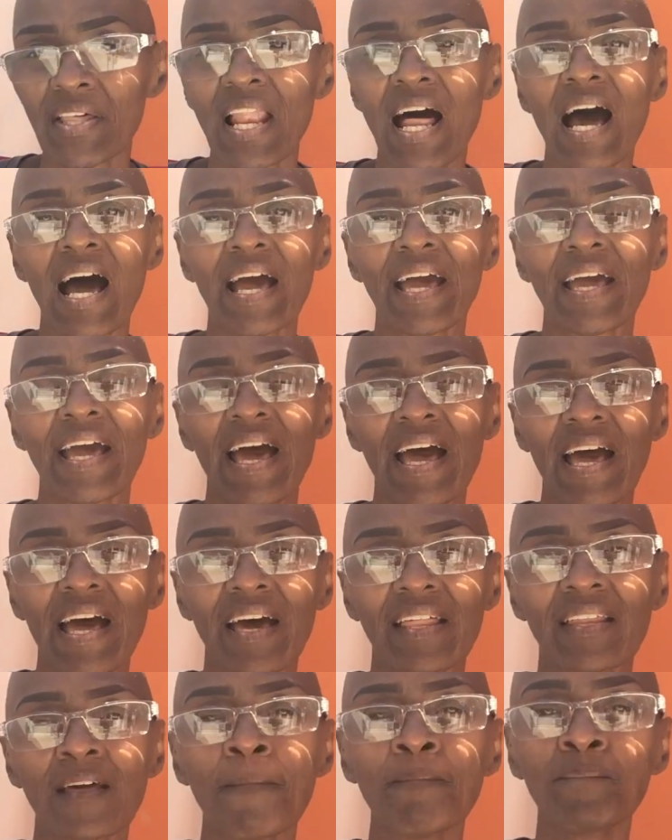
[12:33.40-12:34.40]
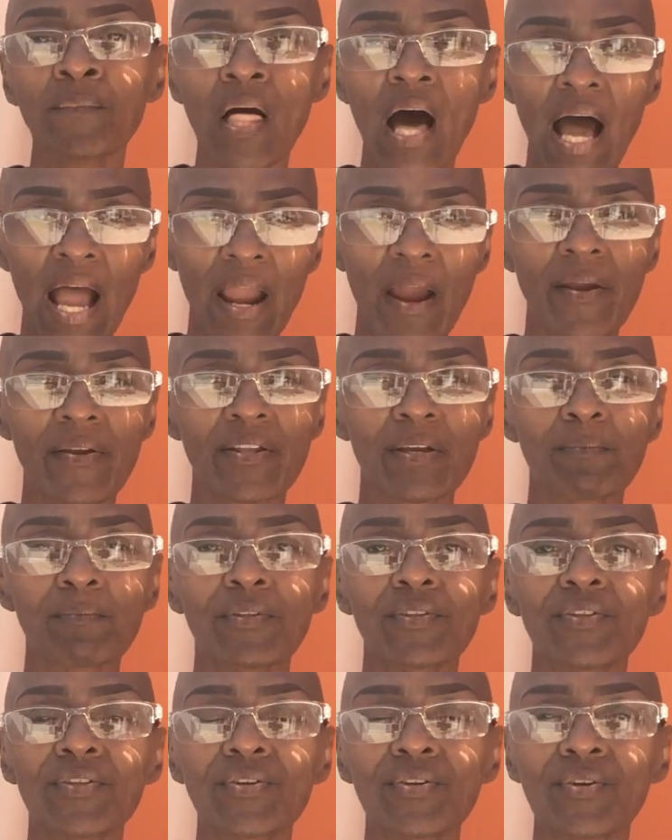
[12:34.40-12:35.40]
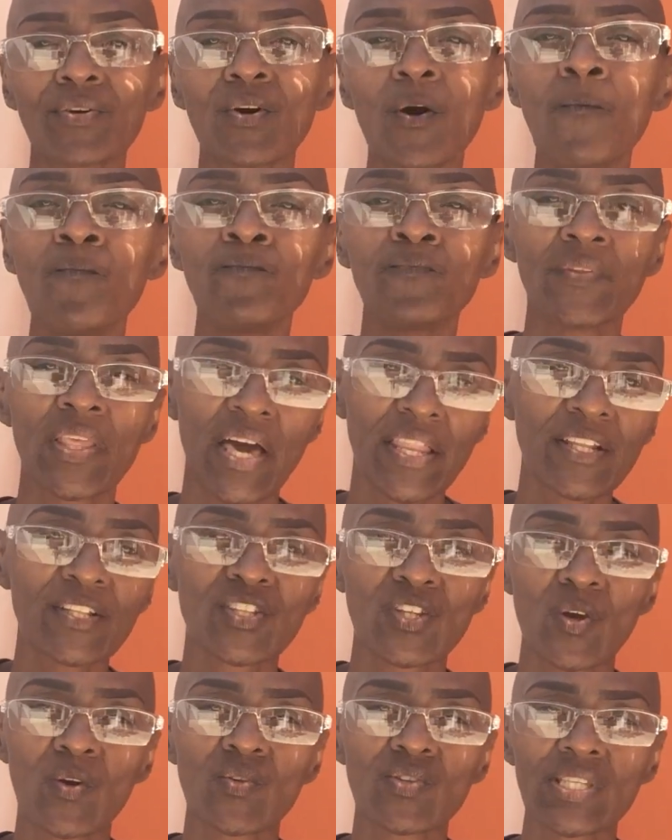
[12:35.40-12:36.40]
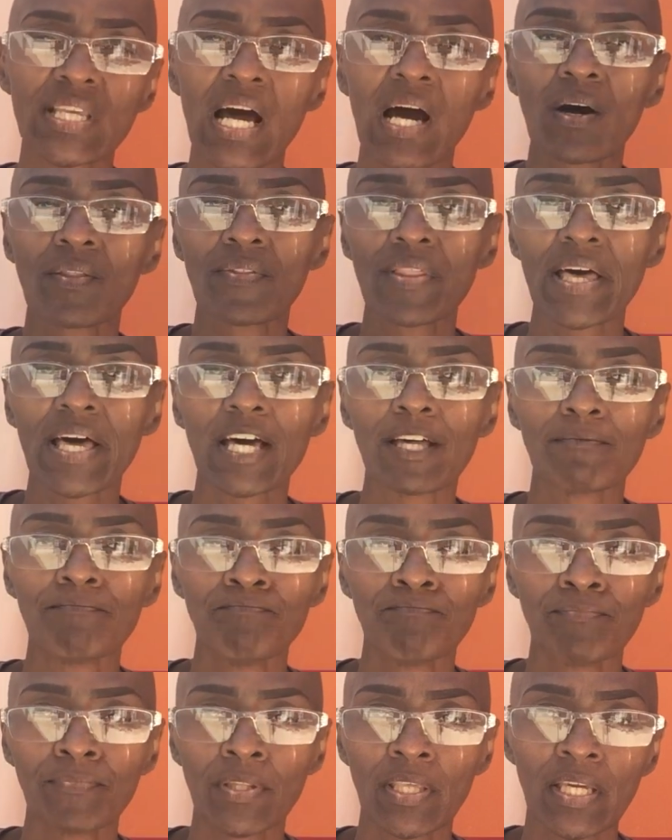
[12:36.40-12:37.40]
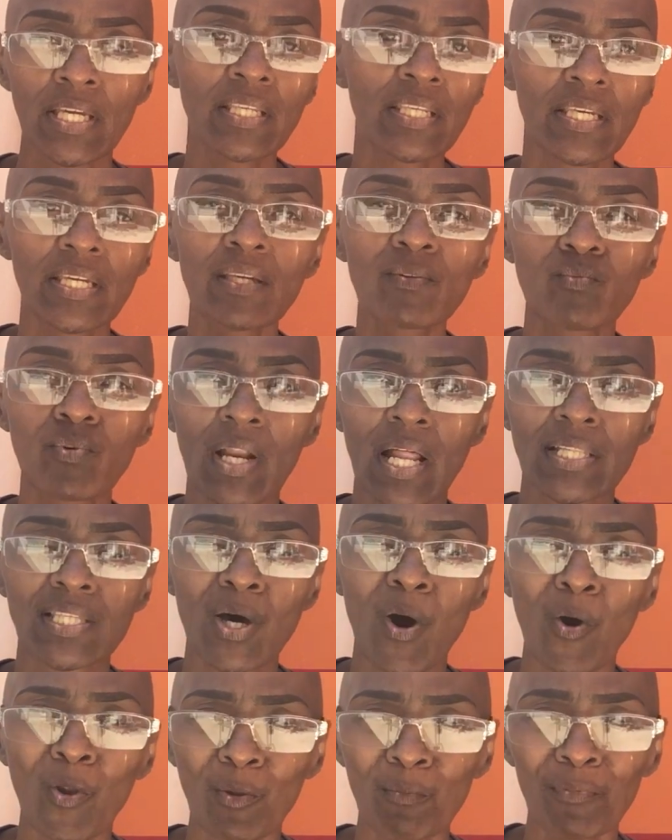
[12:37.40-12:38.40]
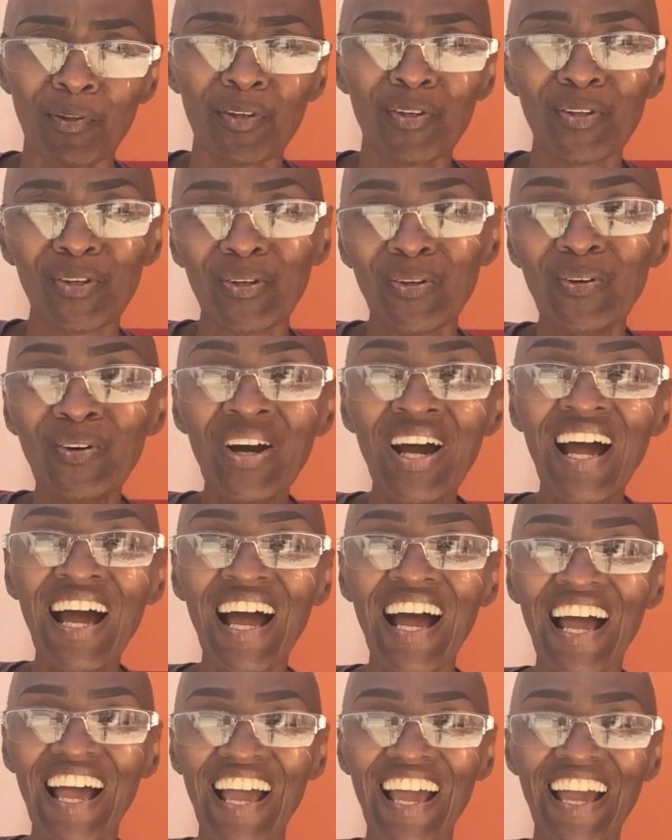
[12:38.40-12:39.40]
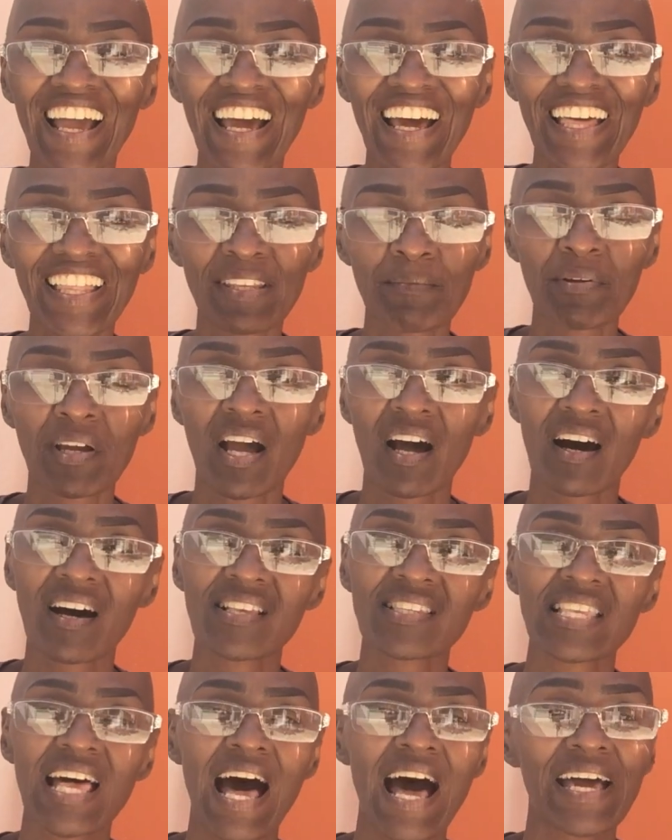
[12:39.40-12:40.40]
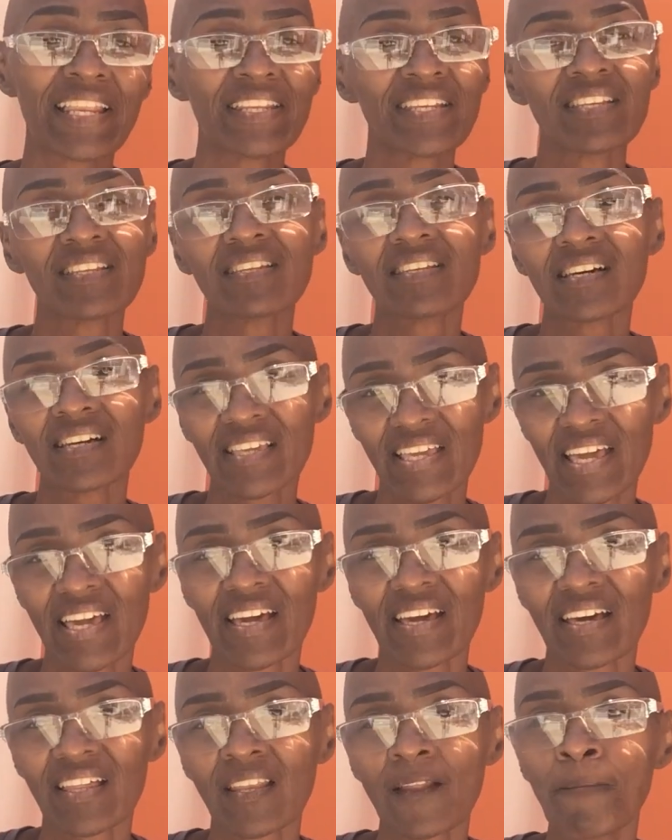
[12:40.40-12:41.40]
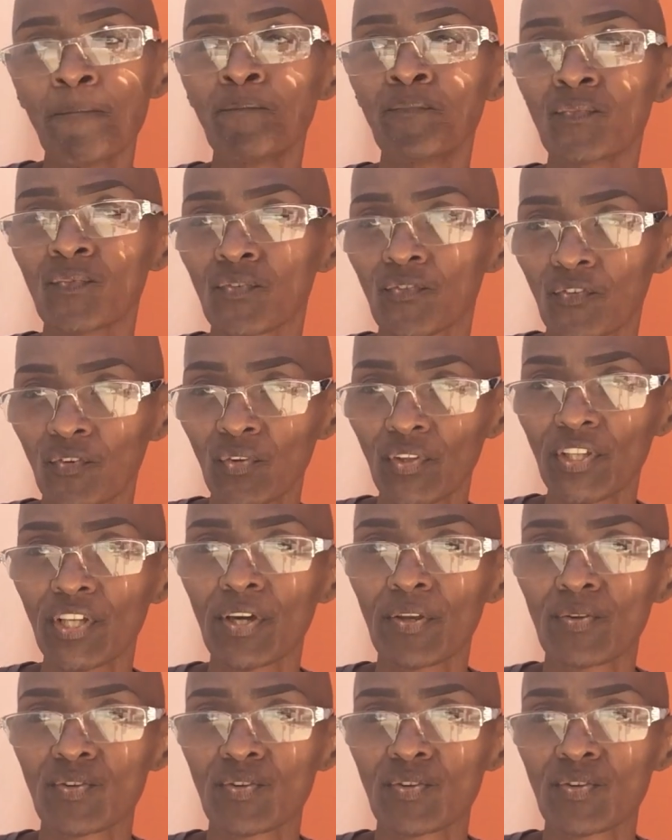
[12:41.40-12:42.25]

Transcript: I had hired him to do? And it turns out that he did what I told him to do. And because I didn't, again, fully